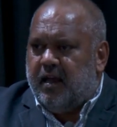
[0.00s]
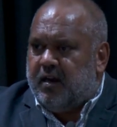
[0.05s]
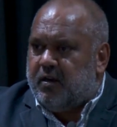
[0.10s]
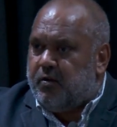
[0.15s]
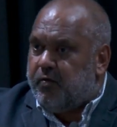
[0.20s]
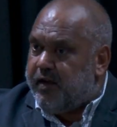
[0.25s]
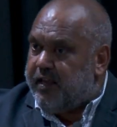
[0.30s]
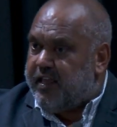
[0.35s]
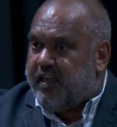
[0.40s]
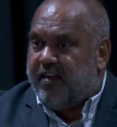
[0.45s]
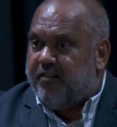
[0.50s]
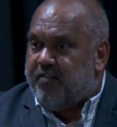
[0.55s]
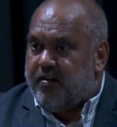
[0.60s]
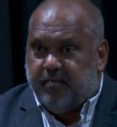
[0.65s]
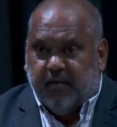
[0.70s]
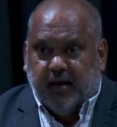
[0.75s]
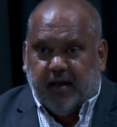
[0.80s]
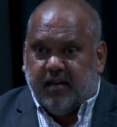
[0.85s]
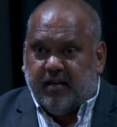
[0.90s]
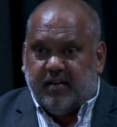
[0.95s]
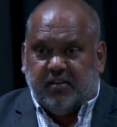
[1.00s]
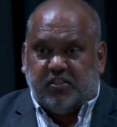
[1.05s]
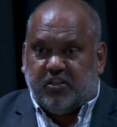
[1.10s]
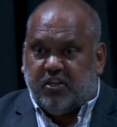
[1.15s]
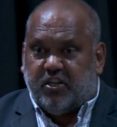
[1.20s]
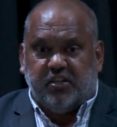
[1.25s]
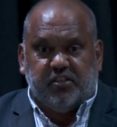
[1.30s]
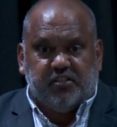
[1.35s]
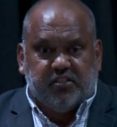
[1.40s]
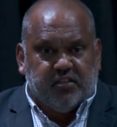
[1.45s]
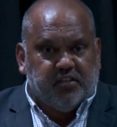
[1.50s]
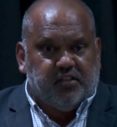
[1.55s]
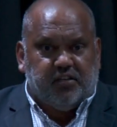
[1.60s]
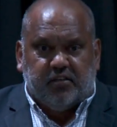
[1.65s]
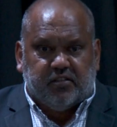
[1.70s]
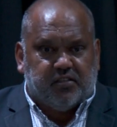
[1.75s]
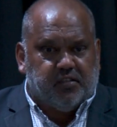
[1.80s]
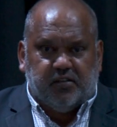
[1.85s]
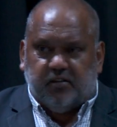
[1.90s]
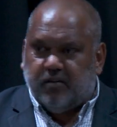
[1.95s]
Do we give them a chisel
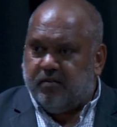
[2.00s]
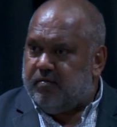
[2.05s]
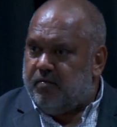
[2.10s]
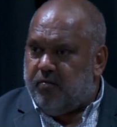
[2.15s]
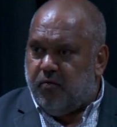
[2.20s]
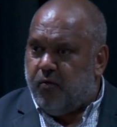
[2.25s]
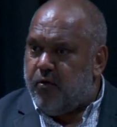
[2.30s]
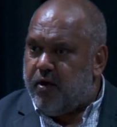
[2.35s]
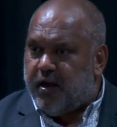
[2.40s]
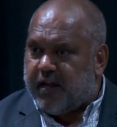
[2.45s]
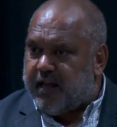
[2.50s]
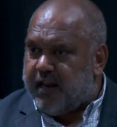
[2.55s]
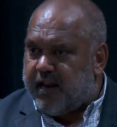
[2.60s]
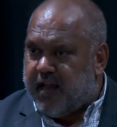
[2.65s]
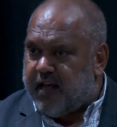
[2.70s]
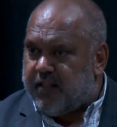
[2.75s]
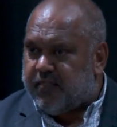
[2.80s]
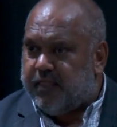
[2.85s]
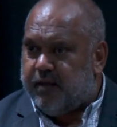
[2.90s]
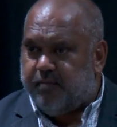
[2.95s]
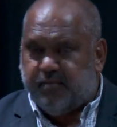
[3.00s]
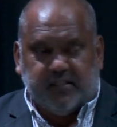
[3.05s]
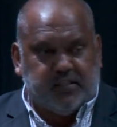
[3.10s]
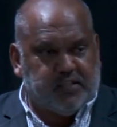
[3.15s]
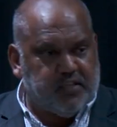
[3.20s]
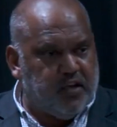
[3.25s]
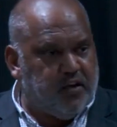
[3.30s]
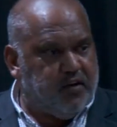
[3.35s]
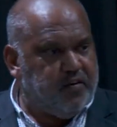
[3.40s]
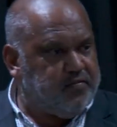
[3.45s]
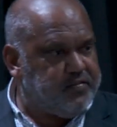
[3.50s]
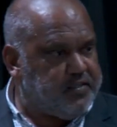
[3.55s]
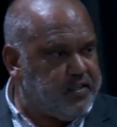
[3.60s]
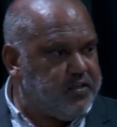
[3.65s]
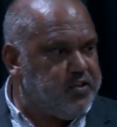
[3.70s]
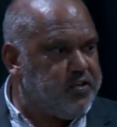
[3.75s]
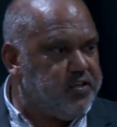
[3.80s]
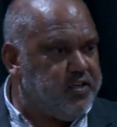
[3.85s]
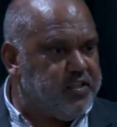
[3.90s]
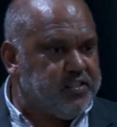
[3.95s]
to work it out themselves and
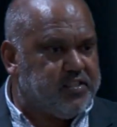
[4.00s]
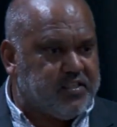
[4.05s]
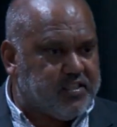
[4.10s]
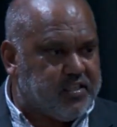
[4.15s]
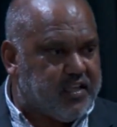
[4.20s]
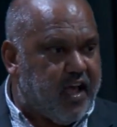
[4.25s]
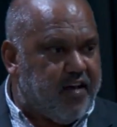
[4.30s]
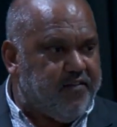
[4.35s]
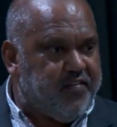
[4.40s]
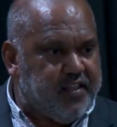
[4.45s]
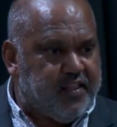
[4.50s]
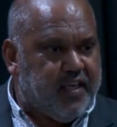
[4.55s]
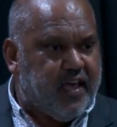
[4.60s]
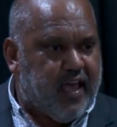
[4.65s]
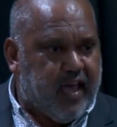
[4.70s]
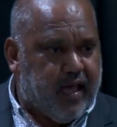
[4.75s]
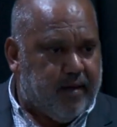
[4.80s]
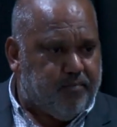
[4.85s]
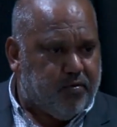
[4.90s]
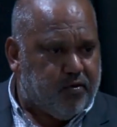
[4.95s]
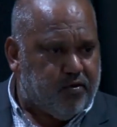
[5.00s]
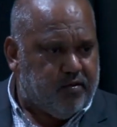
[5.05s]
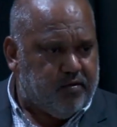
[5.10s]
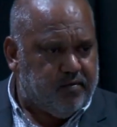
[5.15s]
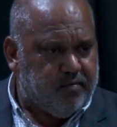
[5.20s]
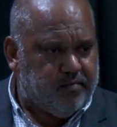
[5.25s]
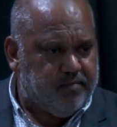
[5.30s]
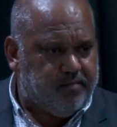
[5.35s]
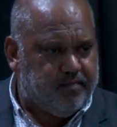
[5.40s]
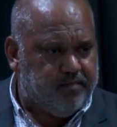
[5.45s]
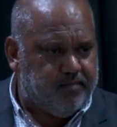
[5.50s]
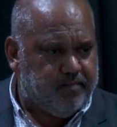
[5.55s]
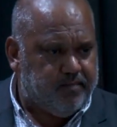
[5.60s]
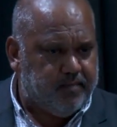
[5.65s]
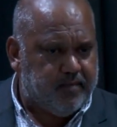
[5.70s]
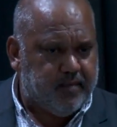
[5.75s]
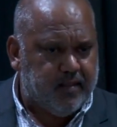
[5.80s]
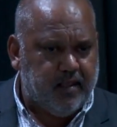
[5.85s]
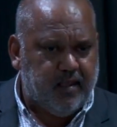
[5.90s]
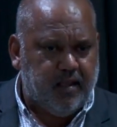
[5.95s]
to discover the apple?
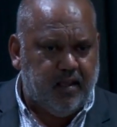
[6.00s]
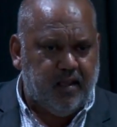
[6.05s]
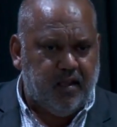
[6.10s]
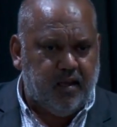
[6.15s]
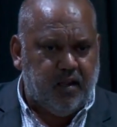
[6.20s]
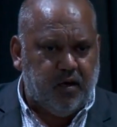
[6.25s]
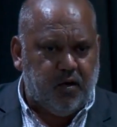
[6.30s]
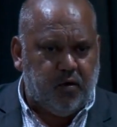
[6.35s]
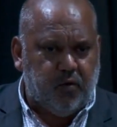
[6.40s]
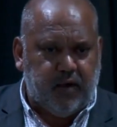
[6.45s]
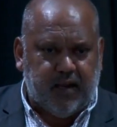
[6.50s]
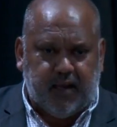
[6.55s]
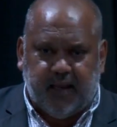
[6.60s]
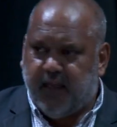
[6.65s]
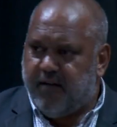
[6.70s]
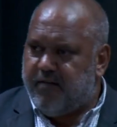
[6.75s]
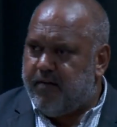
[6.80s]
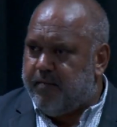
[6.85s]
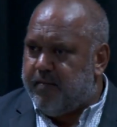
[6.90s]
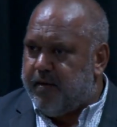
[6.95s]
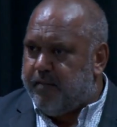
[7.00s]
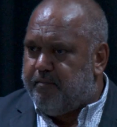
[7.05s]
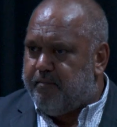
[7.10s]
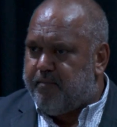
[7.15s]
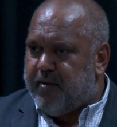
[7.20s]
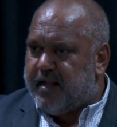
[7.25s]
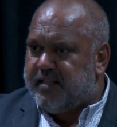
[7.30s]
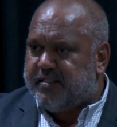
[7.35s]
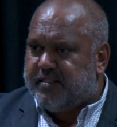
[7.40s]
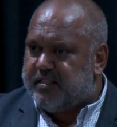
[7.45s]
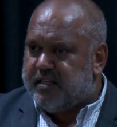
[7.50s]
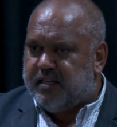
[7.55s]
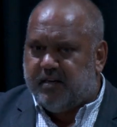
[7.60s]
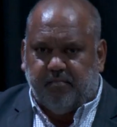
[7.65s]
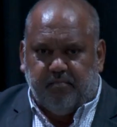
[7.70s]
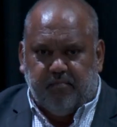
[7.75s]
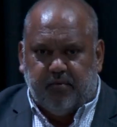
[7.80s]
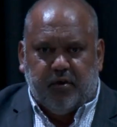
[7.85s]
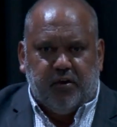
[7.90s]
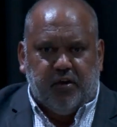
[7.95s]
Do we give them a
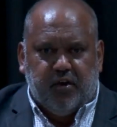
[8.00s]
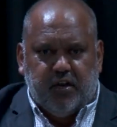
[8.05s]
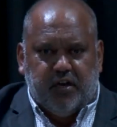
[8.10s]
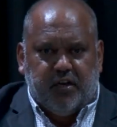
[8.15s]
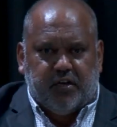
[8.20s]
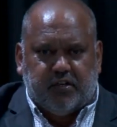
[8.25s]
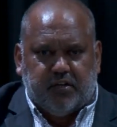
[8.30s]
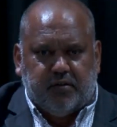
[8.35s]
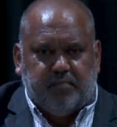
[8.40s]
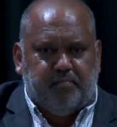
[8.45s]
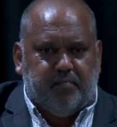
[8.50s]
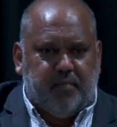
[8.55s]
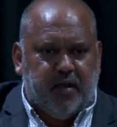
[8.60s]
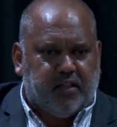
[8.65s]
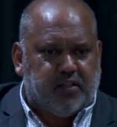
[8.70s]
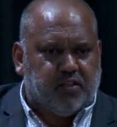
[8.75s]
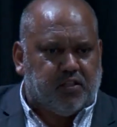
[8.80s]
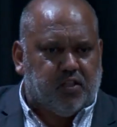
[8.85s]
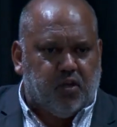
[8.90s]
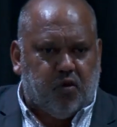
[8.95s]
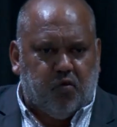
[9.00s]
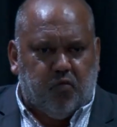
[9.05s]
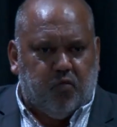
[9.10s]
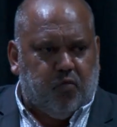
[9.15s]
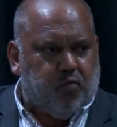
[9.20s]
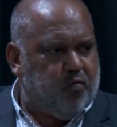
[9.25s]
Bunsen burner to melt the,